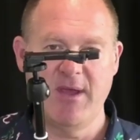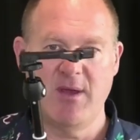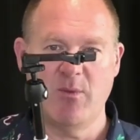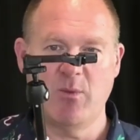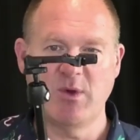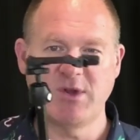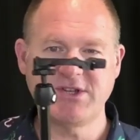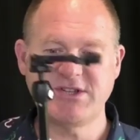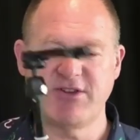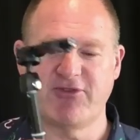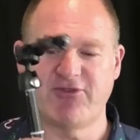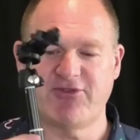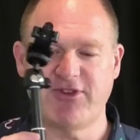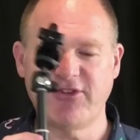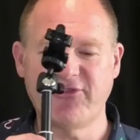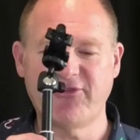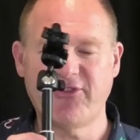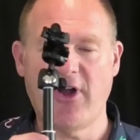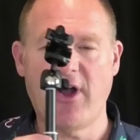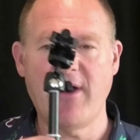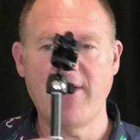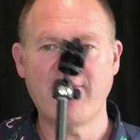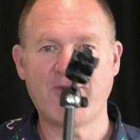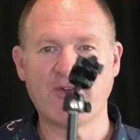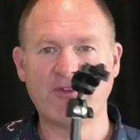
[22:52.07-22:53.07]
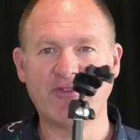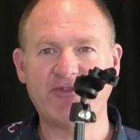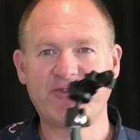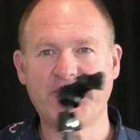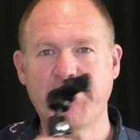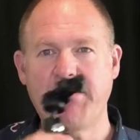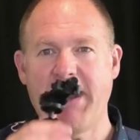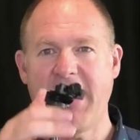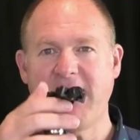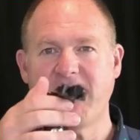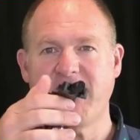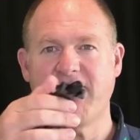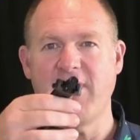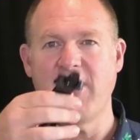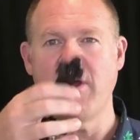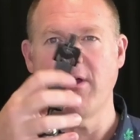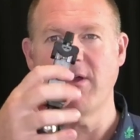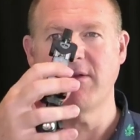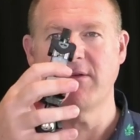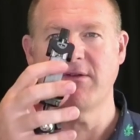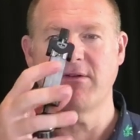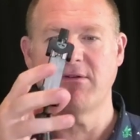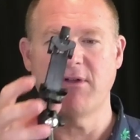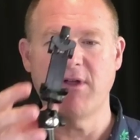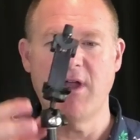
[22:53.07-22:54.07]
which is designed for a smartphone,
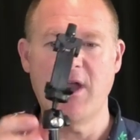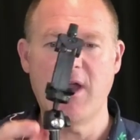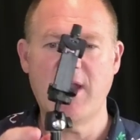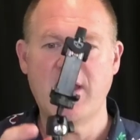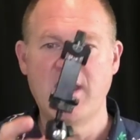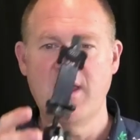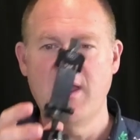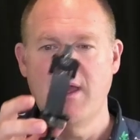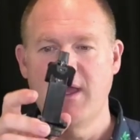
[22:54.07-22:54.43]
right?